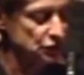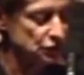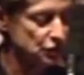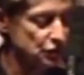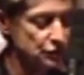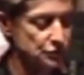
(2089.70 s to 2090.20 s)

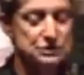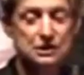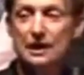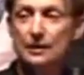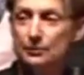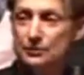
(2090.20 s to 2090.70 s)
codes
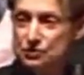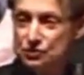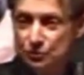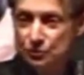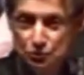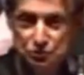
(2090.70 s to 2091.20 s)
happens to
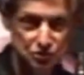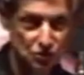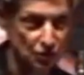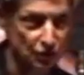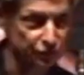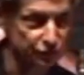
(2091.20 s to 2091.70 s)
be
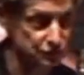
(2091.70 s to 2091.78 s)
resolved.